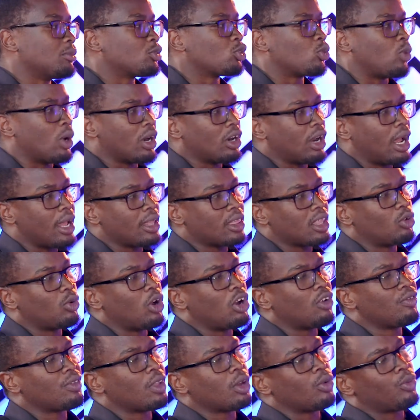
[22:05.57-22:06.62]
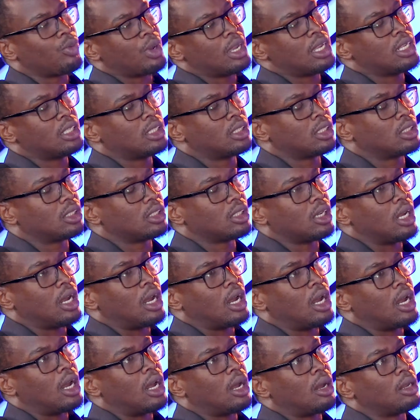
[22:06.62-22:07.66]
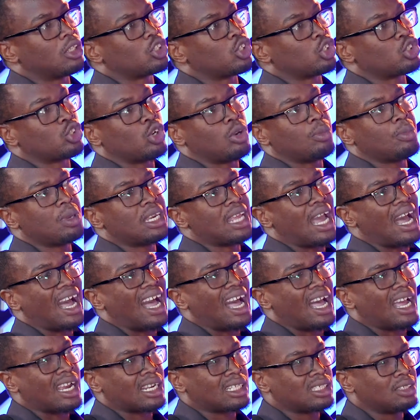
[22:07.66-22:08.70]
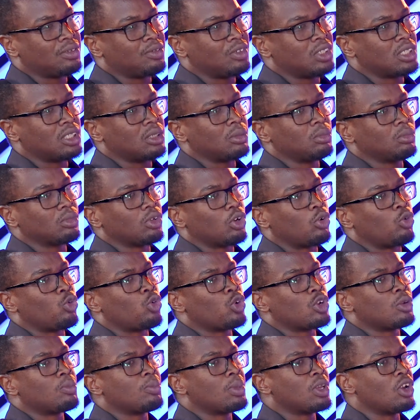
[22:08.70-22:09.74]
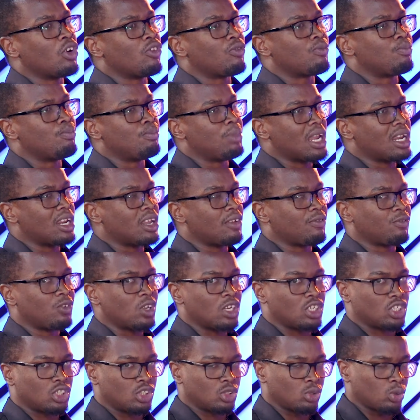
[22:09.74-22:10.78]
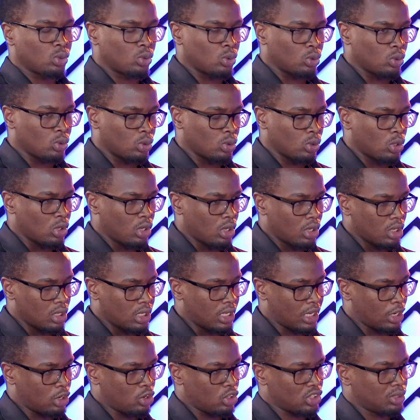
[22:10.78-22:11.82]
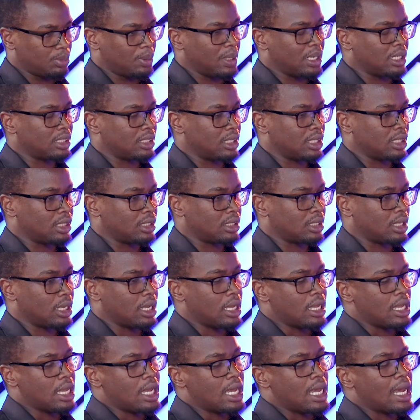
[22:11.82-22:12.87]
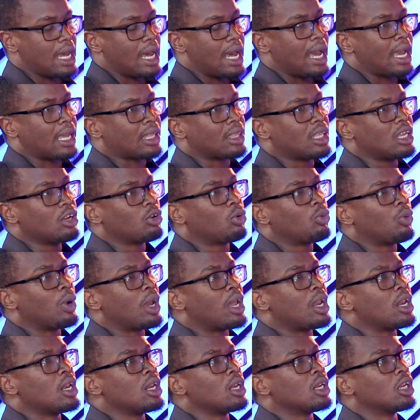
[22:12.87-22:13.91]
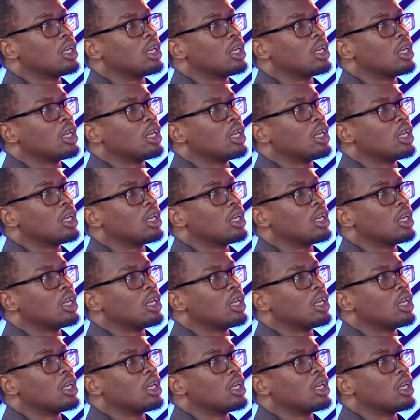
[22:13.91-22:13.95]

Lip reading: one of the ways social media activism would be of benefit to the gospel is this. I think when